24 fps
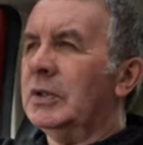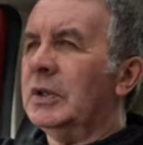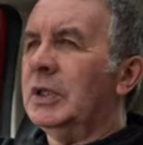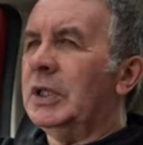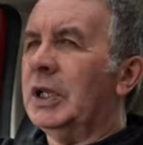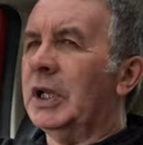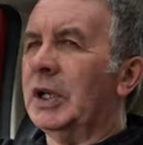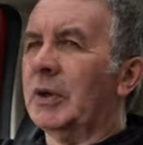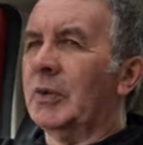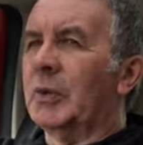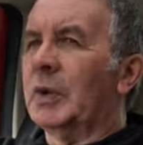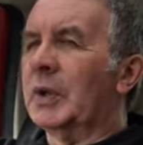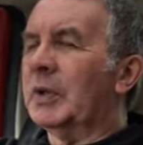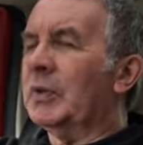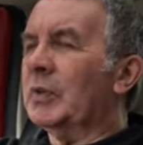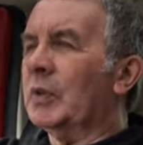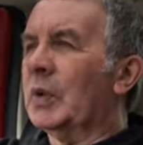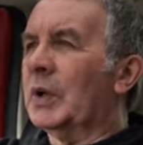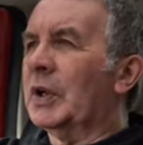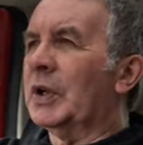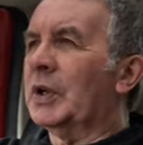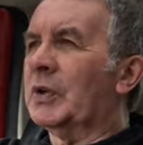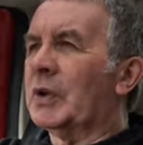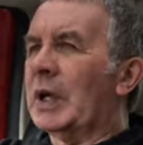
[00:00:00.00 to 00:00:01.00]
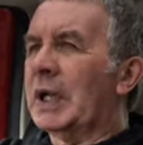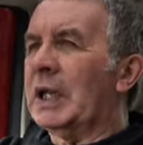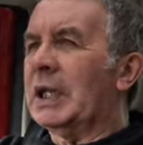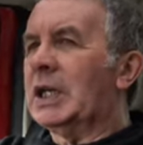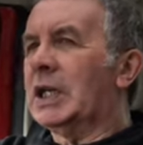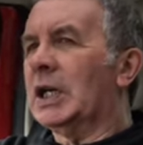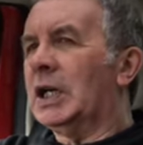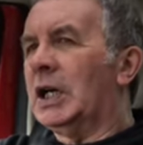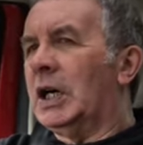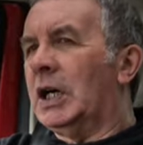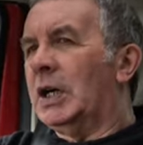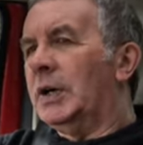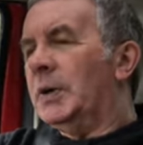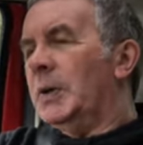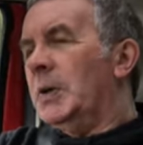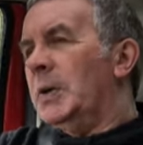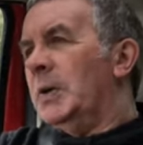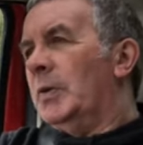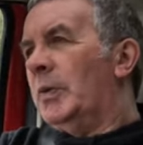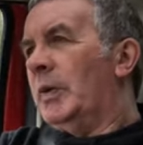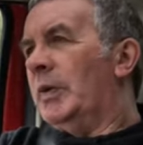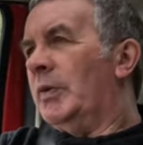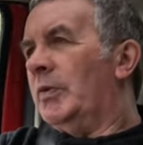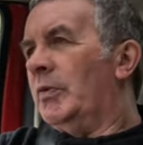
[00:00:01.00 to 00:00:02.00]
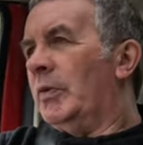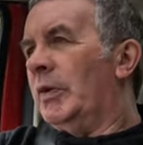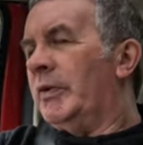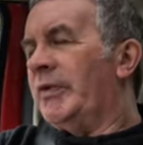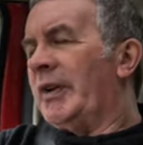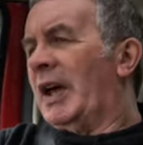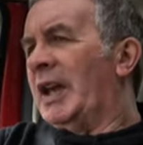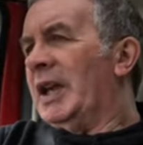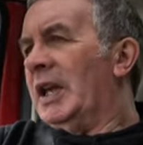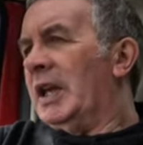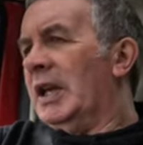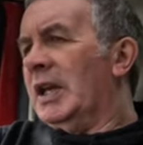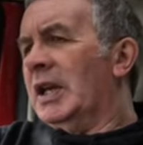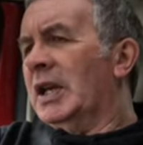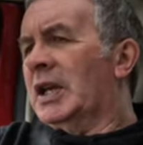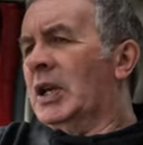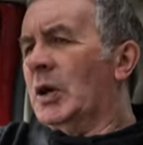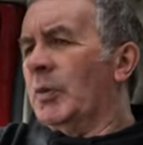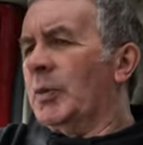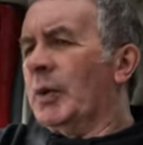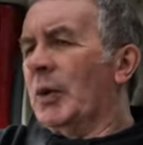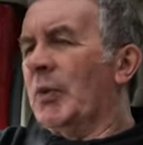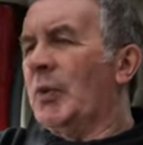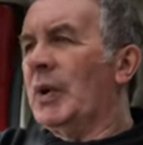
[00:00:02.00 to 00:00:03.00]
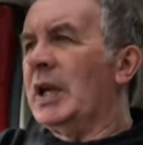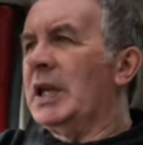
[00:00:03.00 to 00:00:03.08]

You know, what a great car. We've had it in a couple of